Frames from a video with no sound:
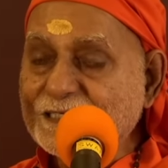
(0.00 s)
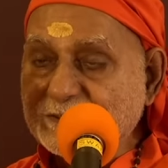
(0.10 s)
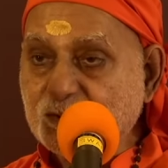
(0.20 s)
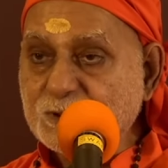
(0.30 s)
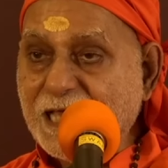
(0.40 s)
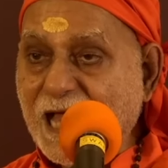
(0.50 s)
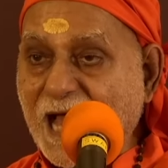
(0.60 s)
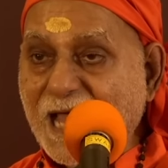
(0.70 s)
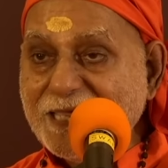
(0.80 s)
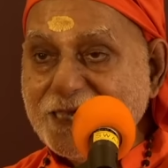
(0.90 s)
So the
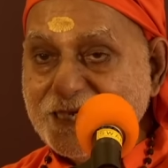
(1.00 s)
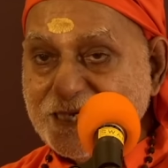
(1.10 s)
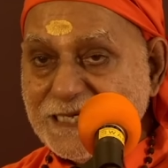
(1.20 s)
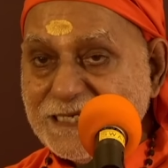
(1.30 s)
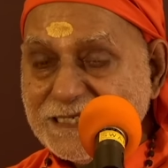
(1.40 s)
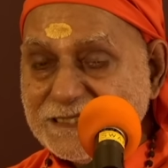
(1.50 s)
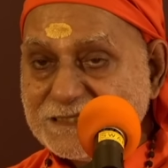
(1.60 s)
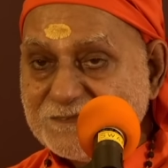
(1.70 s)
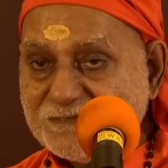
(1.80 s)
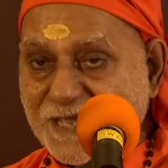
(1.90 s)
I
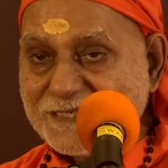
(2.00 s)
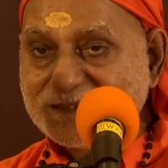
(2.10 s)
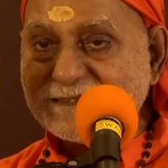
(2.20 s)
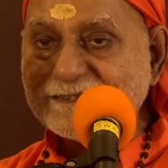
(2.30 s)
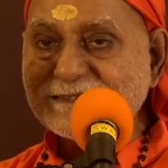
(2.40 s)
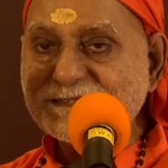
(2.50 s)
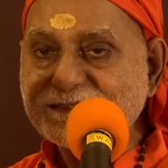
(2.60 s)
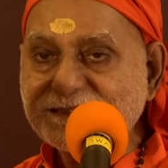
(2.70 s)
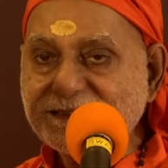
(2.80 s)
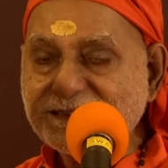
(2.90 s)
is the fact.
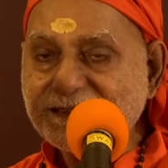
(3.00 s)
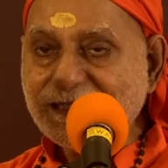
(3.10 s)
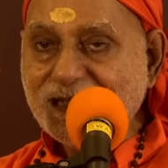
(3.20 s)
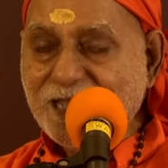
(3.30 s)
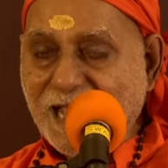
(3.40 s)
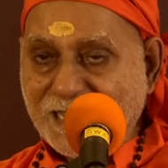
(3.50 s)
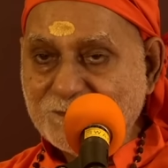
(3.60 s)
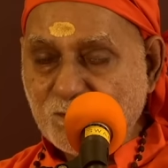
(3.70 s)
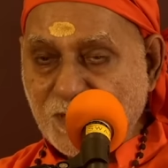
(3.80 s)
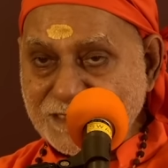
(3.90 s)

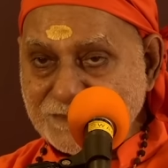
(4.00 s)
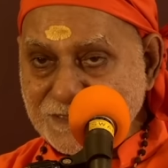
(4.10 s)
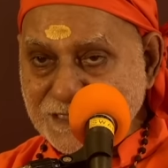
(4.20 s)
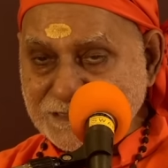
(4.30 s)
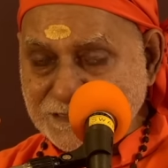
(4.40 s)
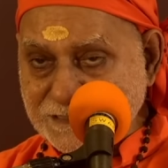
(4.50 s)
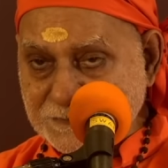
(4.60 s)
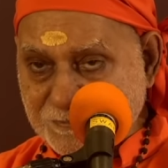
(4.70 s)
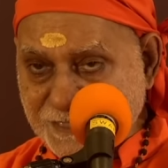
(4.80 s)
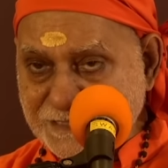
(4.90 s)
And whatever is
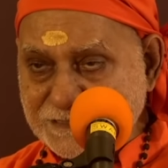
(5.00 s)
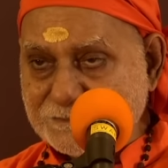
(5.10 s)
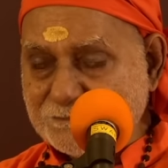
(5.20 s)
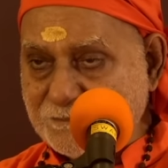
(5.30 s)
displays,